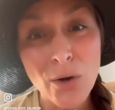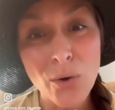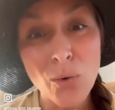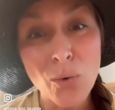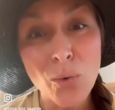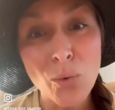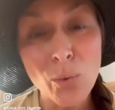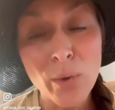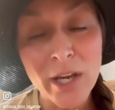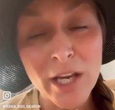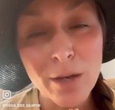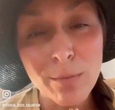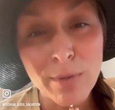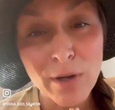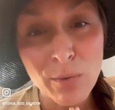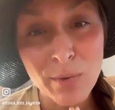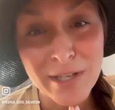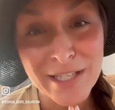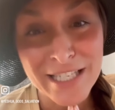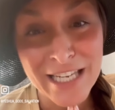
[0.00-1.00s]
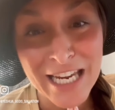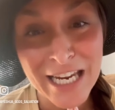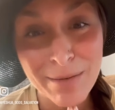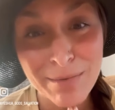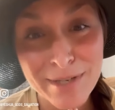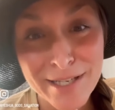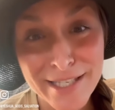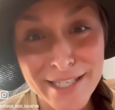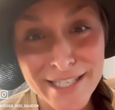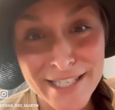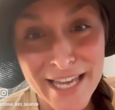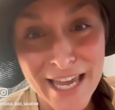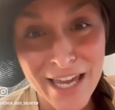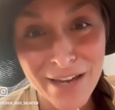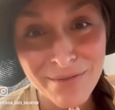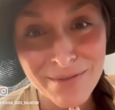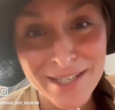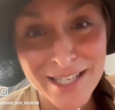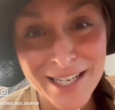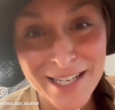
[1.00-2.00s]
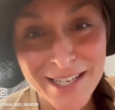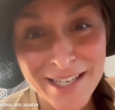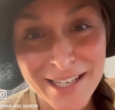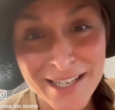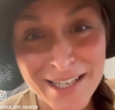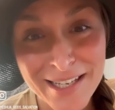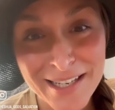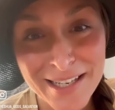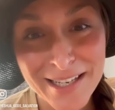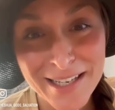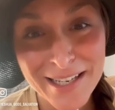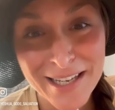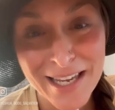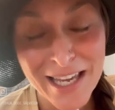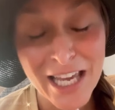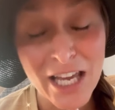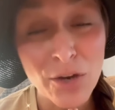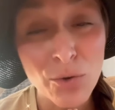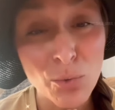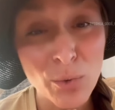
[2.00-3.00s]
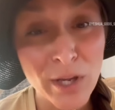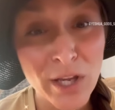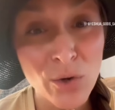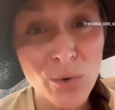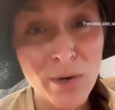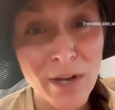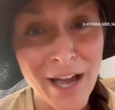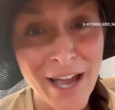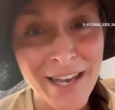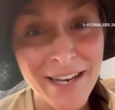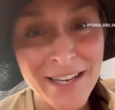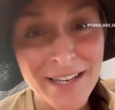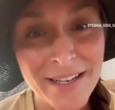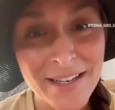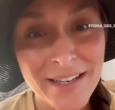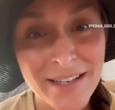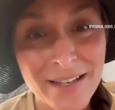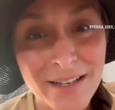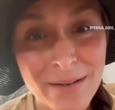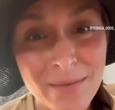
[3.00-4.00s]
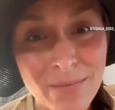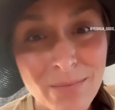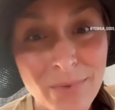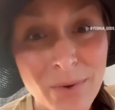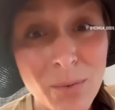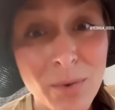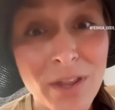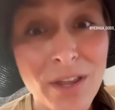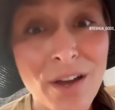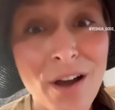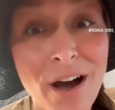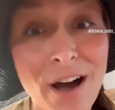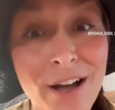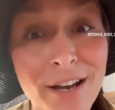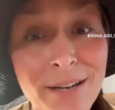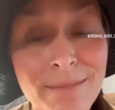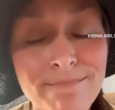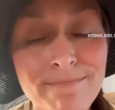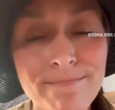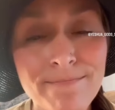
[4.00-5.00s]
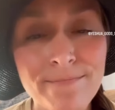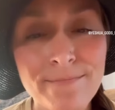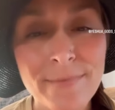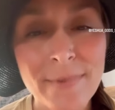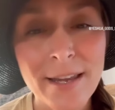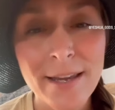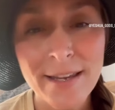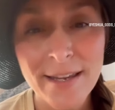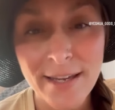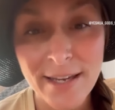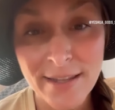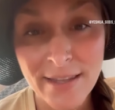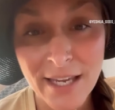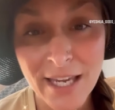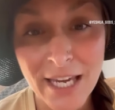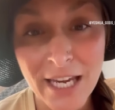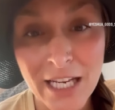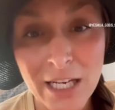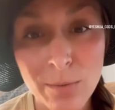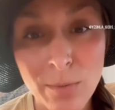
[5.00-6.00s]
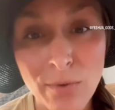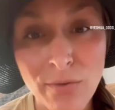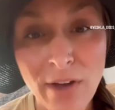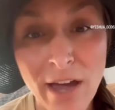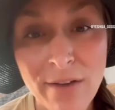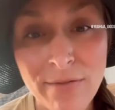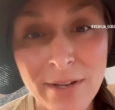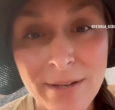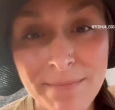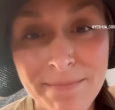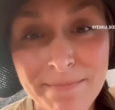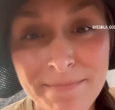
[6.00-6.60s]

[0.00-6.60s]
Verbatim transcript: we could be redeemed and saved and reunited with God in the kingdom of heaven.